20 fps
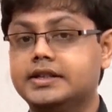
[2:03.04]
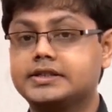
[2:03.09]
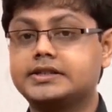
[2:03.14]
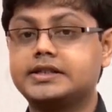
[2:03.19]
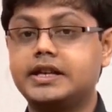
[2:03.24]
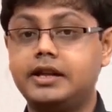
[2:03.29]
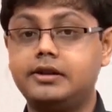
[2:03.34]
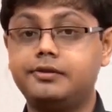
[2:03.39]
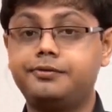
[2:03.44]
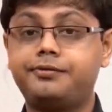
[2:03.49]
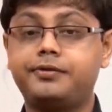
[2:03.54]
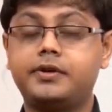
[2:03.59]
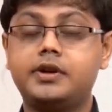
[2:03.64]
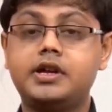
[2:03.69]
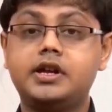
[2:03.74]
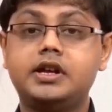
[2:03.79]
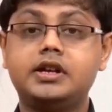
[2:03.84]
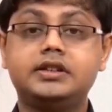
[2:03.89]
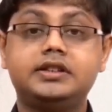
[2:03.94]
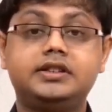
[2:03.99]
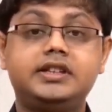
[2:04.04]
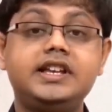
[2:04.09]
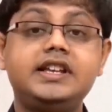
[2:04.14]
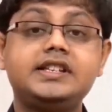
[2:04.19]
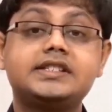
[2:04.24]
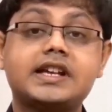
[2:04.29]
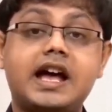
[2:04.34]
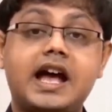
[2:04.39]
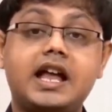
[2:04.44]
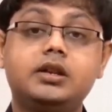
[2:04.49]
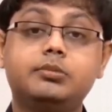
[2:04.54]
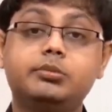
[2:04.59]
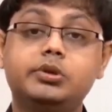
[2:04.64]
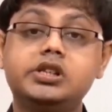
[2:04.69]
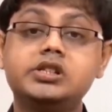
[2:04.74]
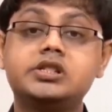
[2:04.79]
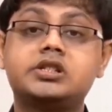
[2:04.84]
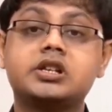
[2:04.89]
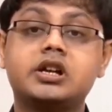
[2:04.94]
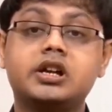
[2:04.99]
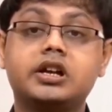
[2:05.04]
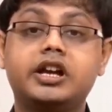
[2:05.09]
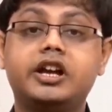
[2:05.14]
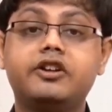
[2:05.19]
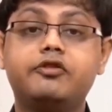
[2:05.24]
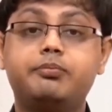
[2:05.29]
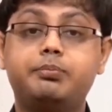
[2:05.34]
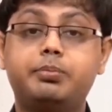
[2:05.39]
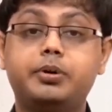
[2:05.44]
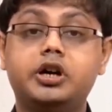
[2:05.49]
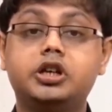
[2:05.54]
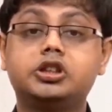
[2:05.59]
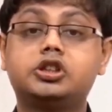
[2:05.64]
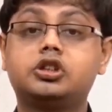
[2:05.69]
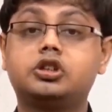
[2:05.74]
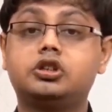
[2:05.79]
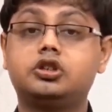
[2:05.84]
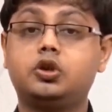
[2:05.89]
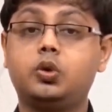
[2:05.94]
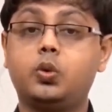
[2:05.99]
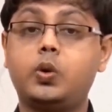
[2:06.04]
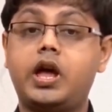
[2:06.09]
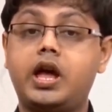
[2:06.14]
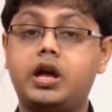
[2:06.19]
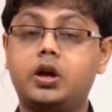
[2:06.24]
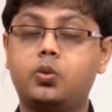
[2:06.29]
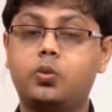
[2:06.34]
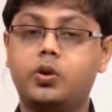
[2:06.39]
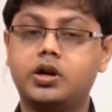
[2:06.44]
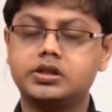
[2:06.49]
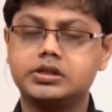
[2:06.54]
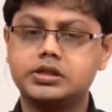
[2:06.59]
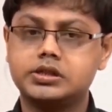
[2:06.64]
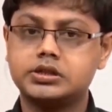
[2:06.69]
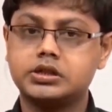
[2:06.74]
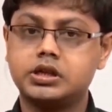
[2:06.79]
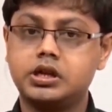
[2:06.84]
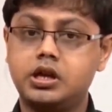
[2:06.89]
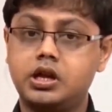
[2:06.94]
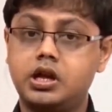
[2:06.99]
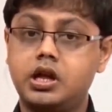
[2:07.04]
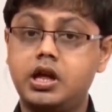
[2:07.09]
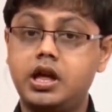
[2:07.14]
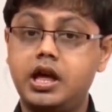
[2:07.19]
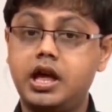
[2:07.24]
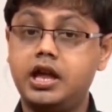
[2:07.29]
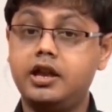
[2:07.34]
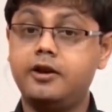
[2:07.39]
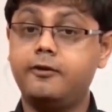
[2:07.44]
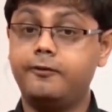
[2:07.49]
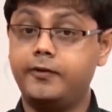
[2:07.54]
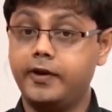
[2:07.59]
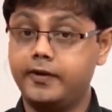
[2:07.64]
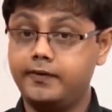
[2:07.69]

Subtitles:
itself. These animals give birth to young ones. In